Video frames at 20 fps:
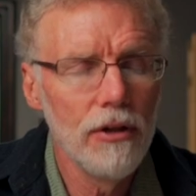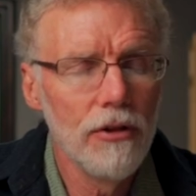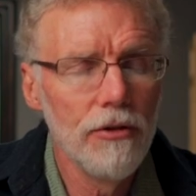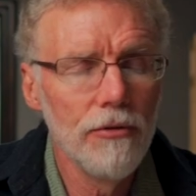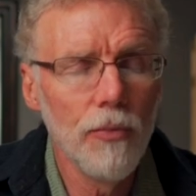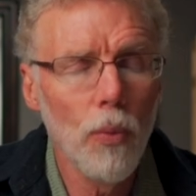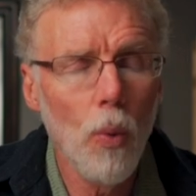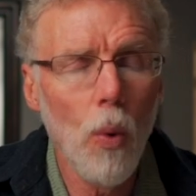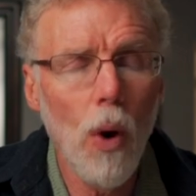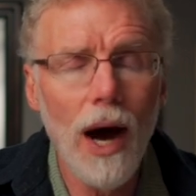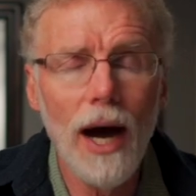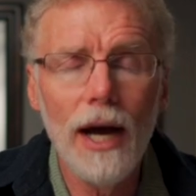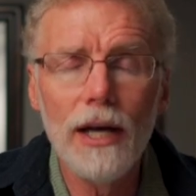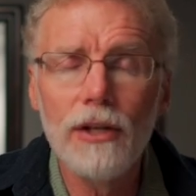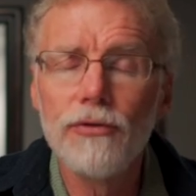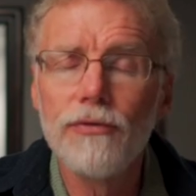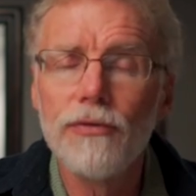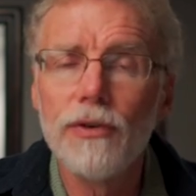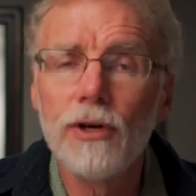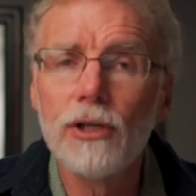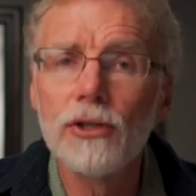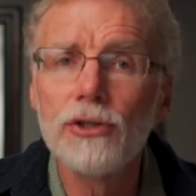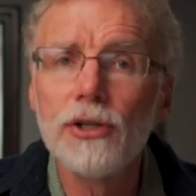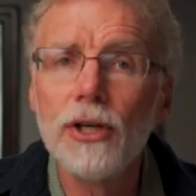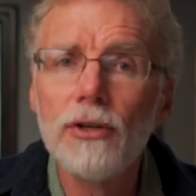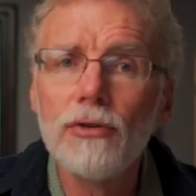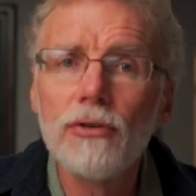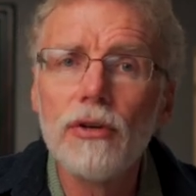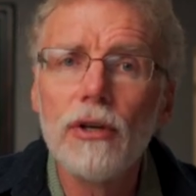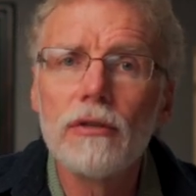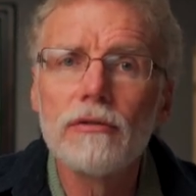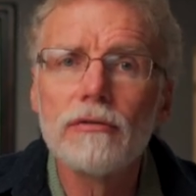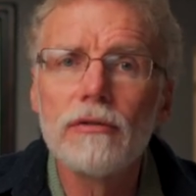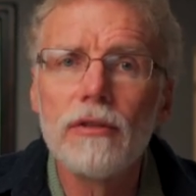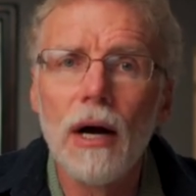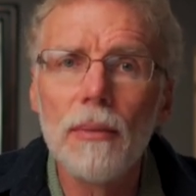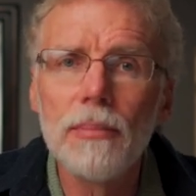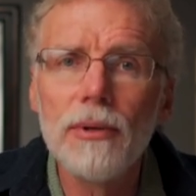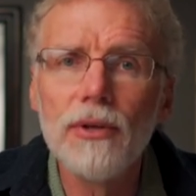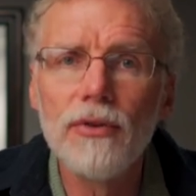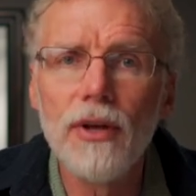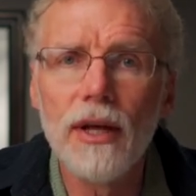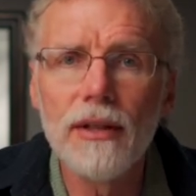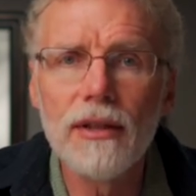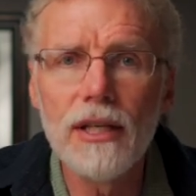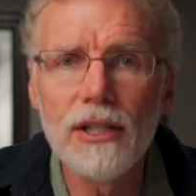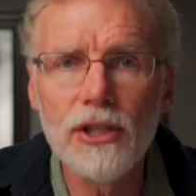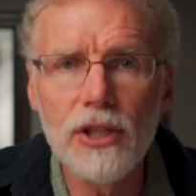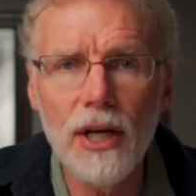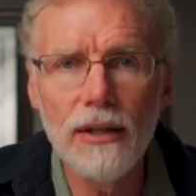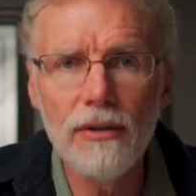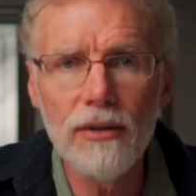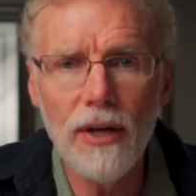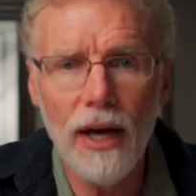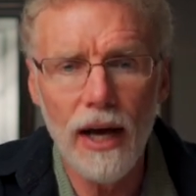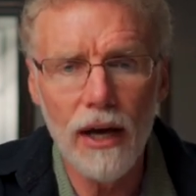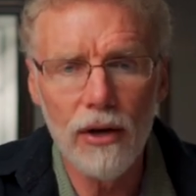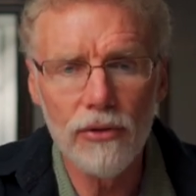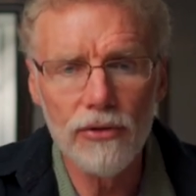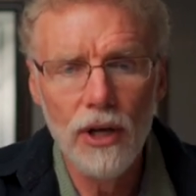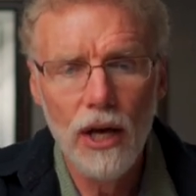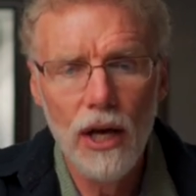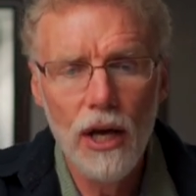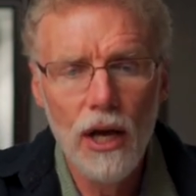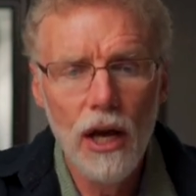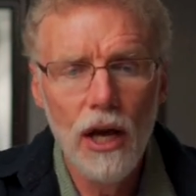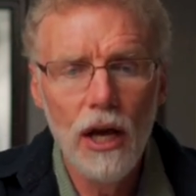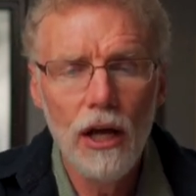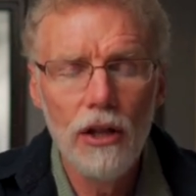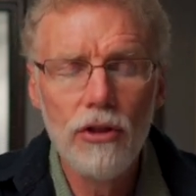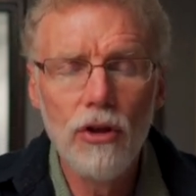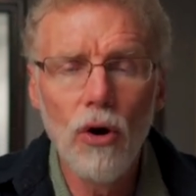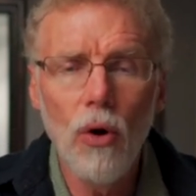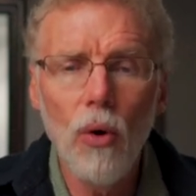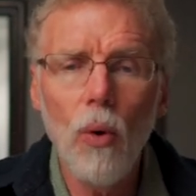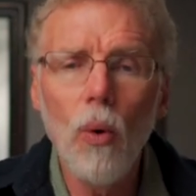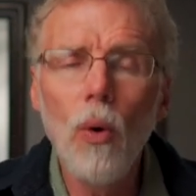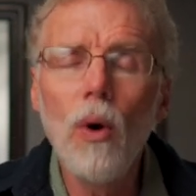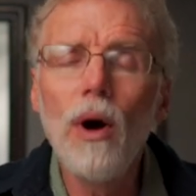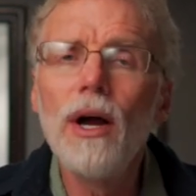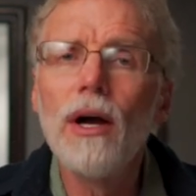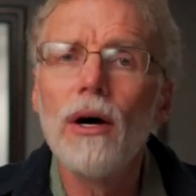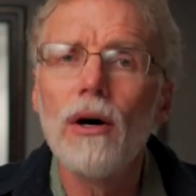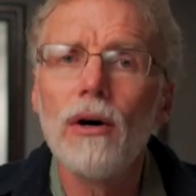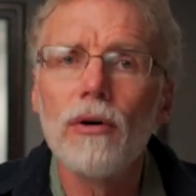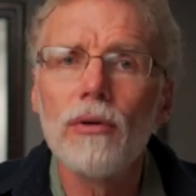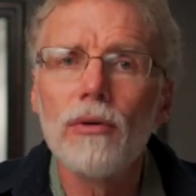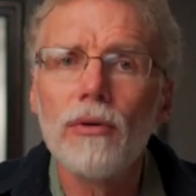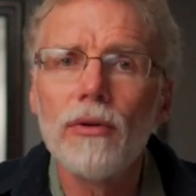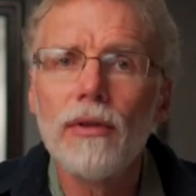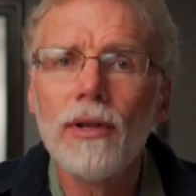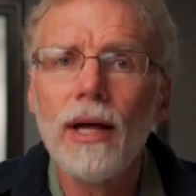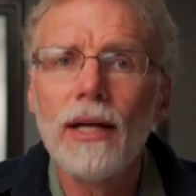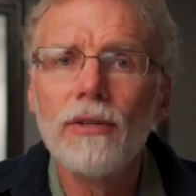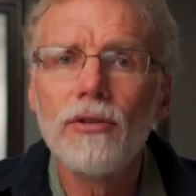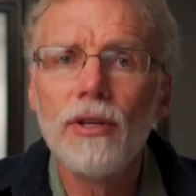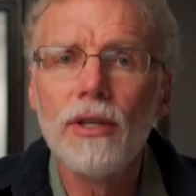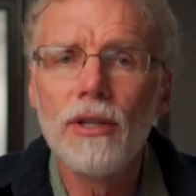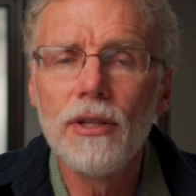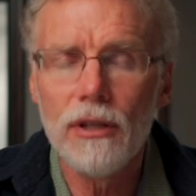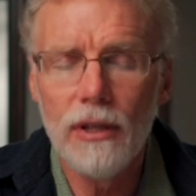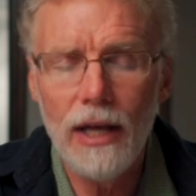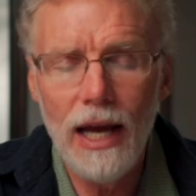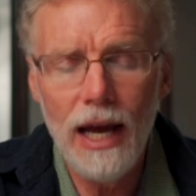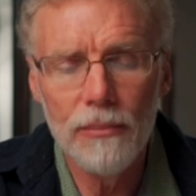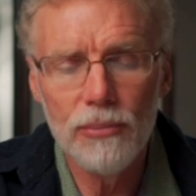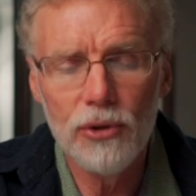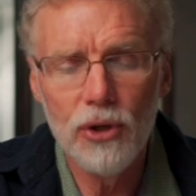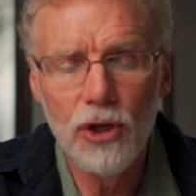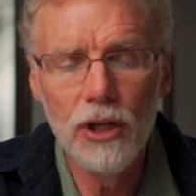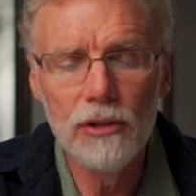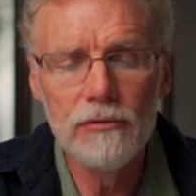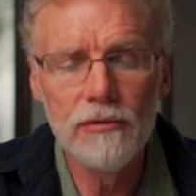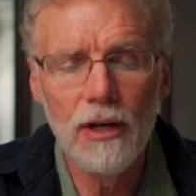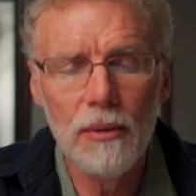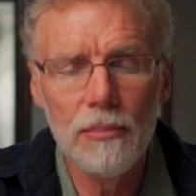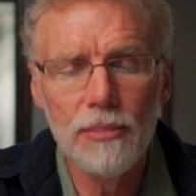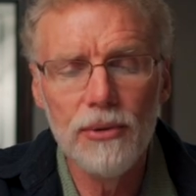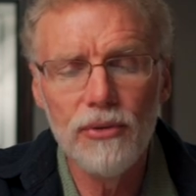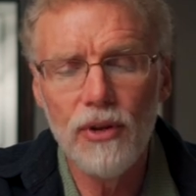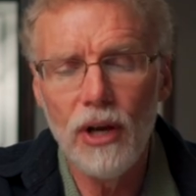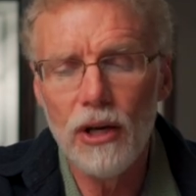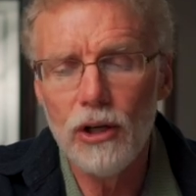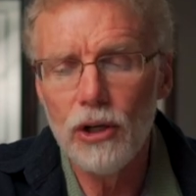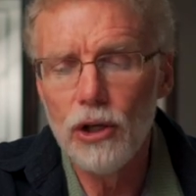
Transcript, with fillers: the wise virgins represent the Gentiles. The oil that's in the lamps could represent